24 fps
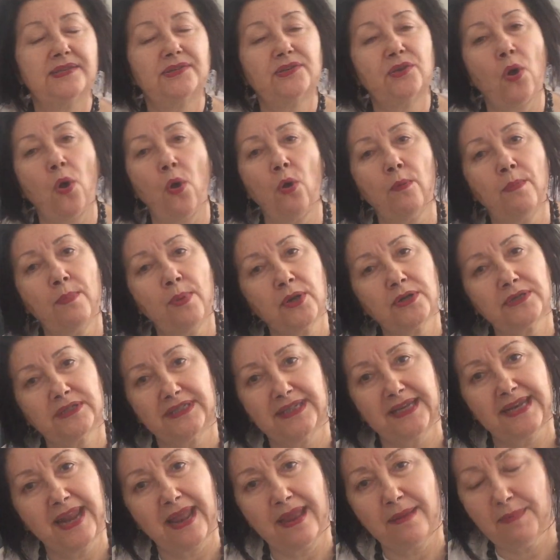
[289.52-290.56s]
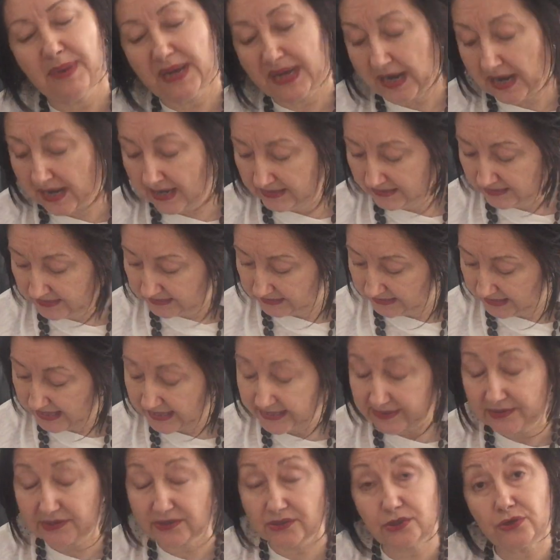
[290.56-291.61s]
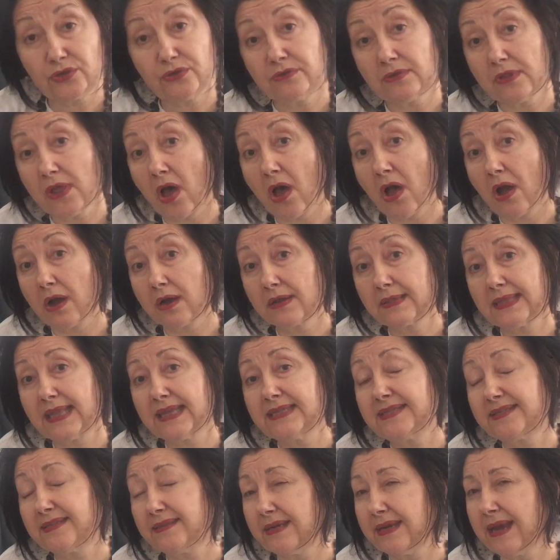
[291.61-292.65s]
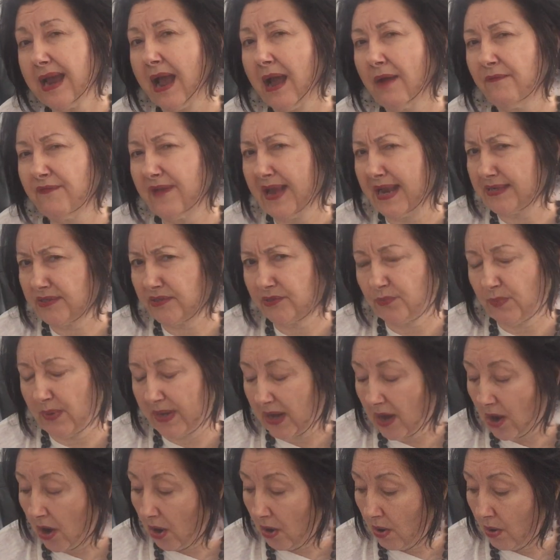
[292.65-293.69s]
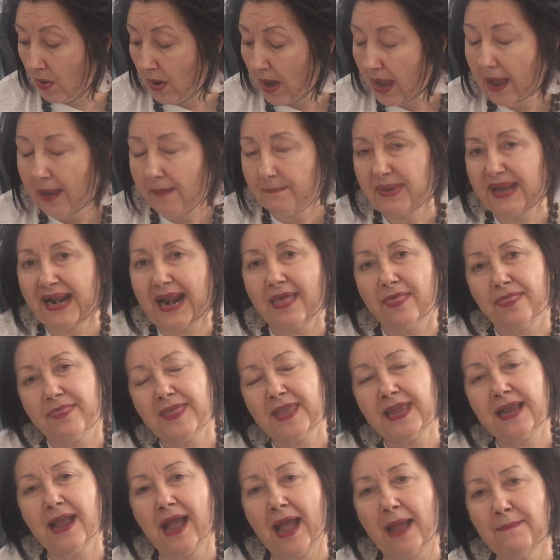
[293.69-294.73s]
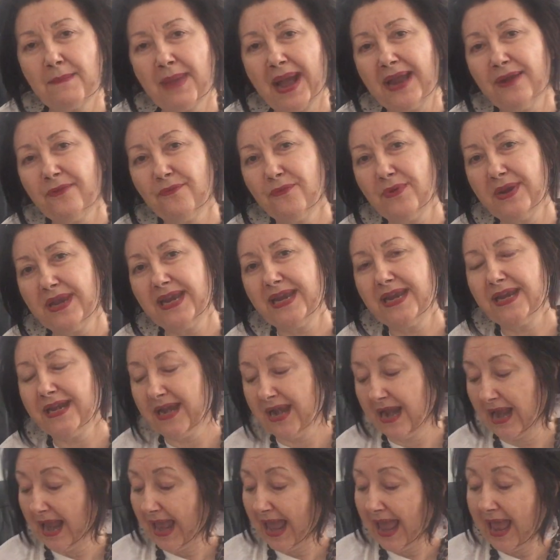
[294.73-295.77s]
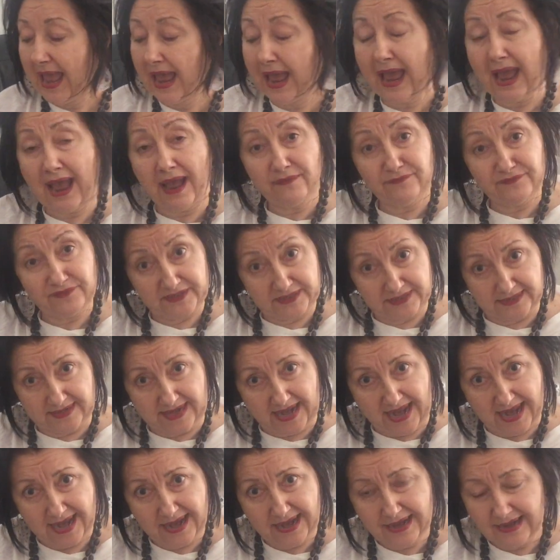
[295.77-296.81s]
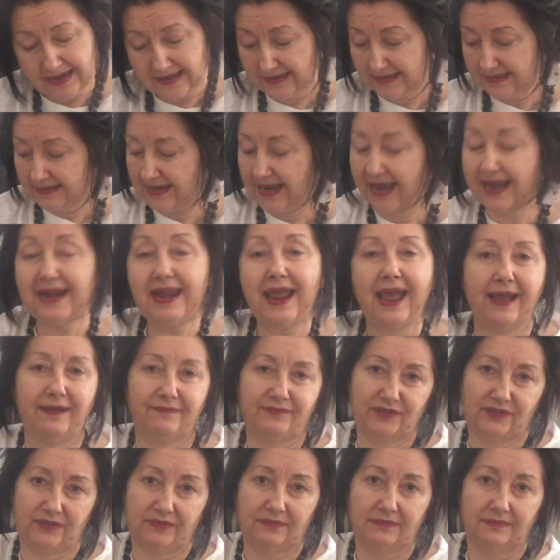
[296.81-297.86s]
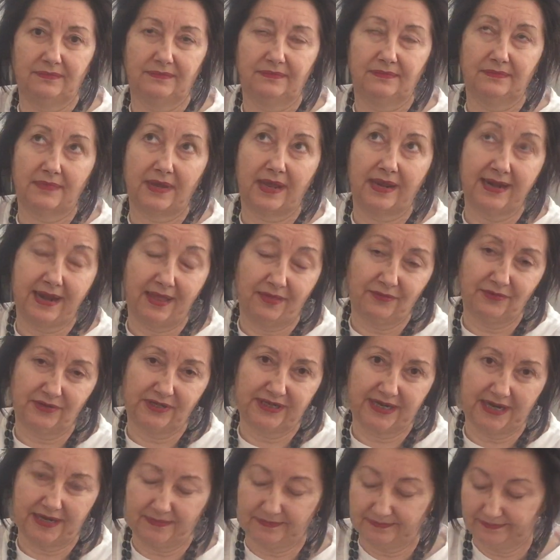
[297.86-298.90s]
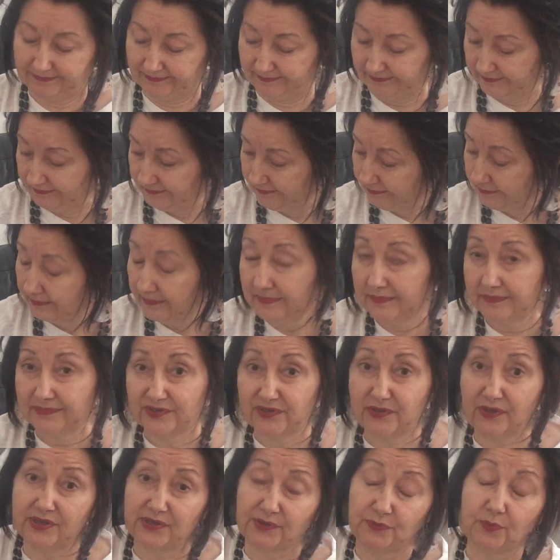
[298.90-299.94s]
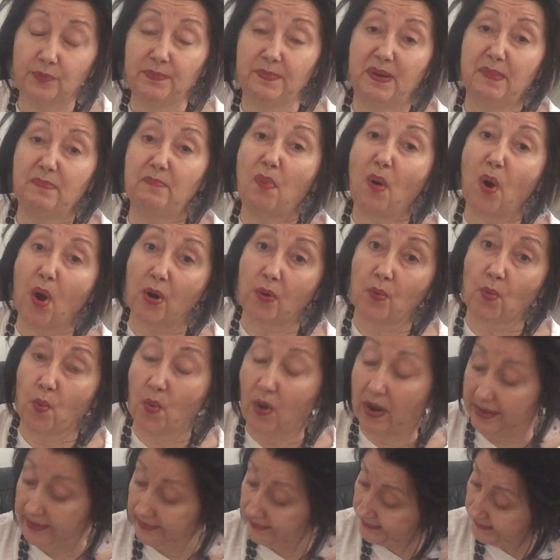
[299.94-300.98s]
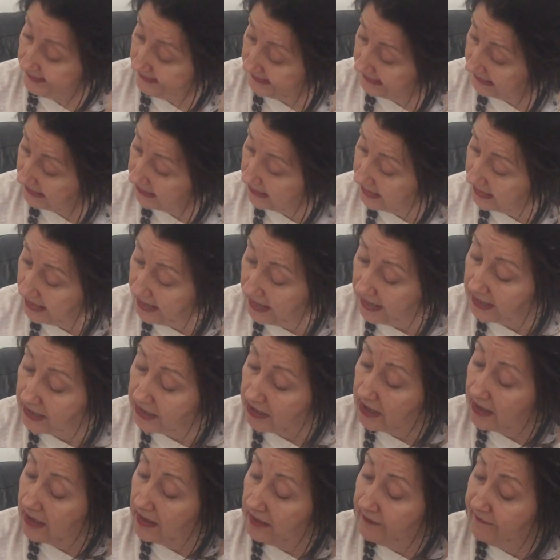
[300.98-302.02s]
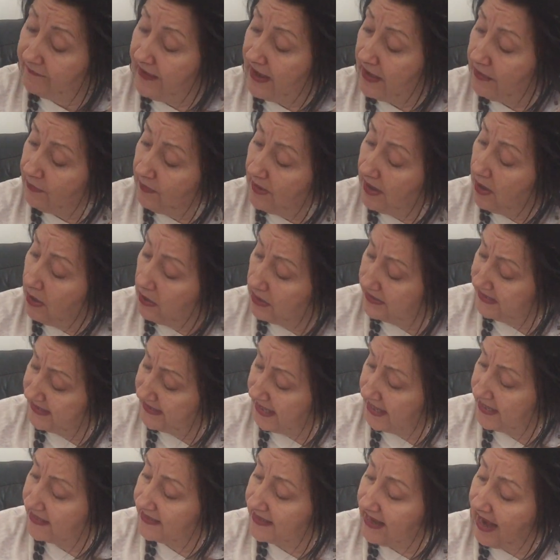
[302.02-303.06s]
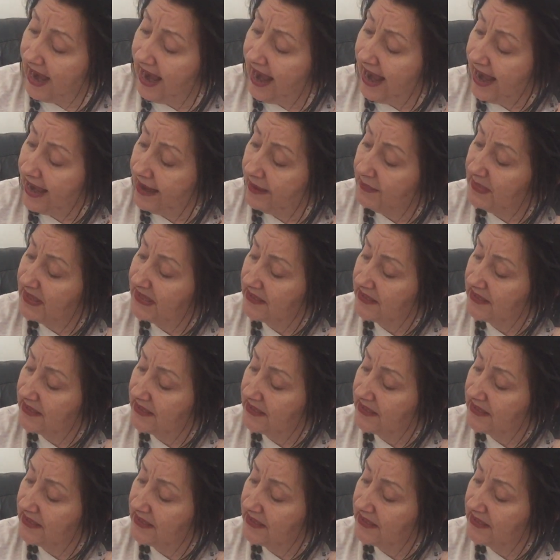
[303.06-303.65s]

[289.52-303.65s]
this whole book today because it's too long. Let's see how fast we go, but I think I might read half today and half another day. So this would be part 1. Faith Ringgold Ringgold says, I am